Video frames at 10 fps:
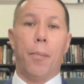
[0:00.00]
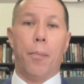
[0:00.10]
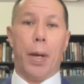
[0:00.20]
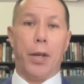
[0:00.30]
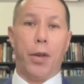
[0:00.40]

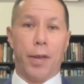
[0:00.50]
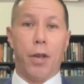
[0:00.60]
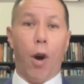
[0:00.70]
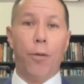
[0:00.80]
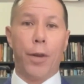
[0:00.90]
But you're
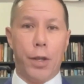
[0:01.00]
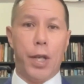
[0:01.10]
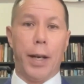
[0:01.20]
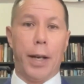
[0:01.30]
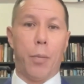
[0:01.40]
often
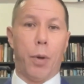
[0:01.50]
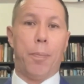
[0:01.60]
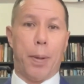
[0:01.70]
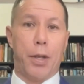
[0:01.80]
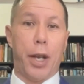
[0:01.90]
dealing with
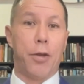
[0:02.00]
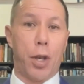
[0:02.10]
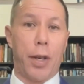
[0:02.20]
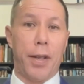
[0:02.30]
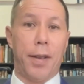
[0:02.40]

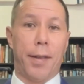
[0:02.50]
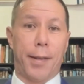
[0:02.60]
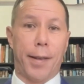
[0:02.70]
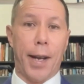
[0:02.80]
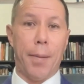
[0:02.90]
potentially the
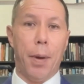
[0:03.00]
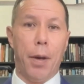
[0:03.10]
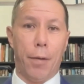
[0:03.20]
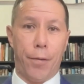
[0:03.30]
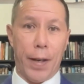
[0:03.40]
same
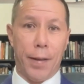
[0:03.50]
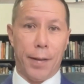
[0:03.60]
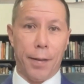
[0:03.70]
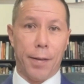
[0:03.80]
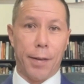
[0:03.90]

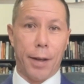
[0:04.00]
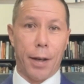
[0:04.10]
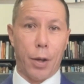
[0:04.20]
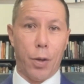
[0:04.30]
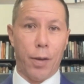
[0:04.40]
offences, and I
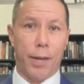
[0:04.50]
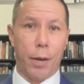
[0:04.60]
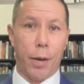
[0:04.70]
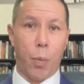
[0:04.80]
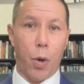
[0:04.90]
use the
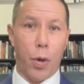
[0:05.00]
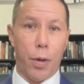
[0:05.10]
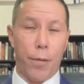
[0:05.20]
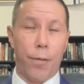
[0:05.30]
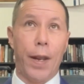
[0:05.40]
word
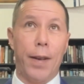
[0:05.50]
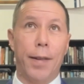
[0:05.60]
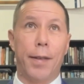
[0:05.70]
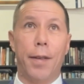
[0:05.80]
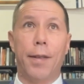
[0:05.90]

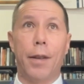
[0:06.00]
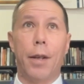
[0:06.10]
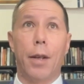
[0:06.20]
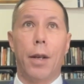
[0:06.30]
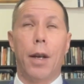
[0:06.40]
offences
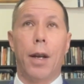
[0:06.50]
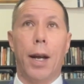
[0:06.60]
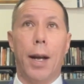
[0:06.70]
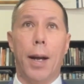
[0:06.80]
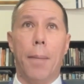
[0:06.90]

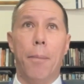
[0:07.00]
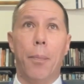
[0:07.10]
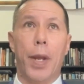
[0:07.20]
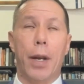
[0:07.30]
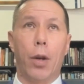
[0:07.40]
in
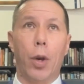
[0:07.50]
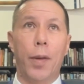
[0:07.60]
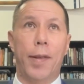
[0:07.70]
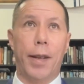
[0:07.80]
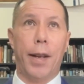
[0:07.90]
a loose
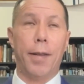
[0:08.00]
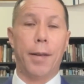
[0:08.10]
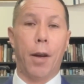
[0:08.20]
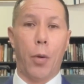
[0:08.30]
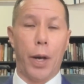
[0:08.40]
sense.
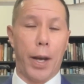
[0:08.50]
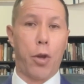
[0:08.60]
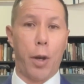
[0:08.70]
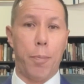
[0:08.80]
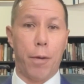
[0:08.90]
I would actually
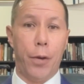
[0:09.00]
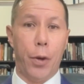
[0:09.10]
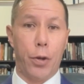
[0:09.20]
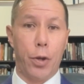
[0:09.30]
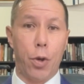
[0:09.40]
prefer
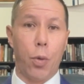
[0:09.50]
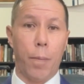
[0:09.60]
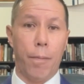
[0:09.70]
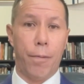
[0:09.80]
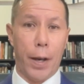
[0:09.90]
to call them
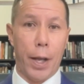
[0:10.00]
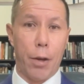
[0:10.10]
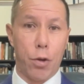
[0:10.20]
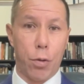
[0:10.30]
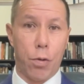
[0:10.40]

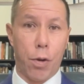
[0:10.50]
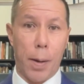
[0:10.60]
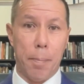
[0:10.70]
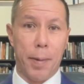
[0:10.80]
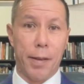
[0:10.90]
financial
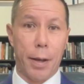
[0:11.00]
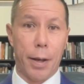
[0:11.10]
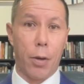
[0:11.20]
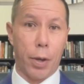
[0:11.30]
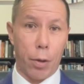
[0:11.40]
crimes, and
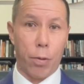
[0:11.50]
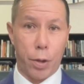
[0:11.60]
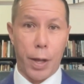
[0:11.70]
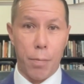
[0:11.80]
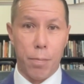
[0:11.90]
I'll get on to
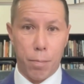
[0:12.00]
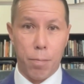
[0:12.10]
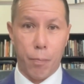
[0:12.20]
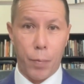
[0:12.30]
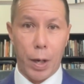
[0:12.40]
that
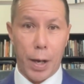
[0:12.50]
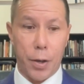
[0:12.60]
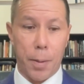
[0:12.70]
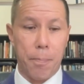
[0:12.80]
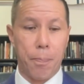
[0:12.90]
later.